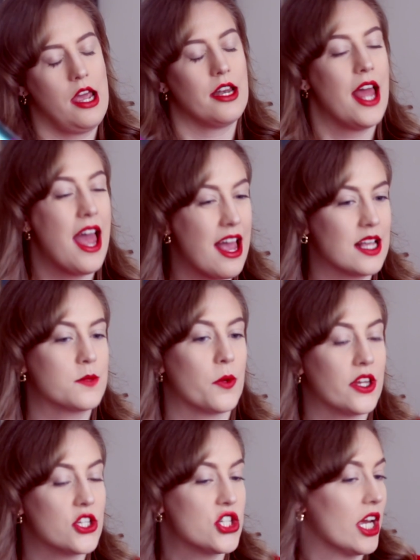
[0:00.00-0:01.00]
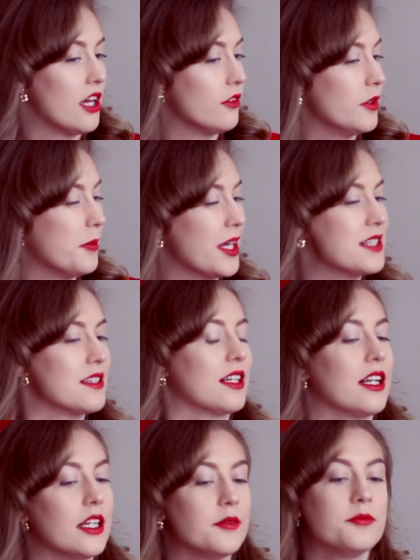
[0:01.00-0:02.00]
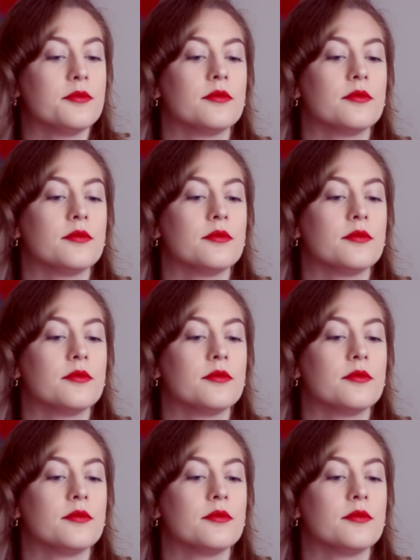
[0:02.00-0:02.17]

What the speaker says: and hairspray the shit out of it basically.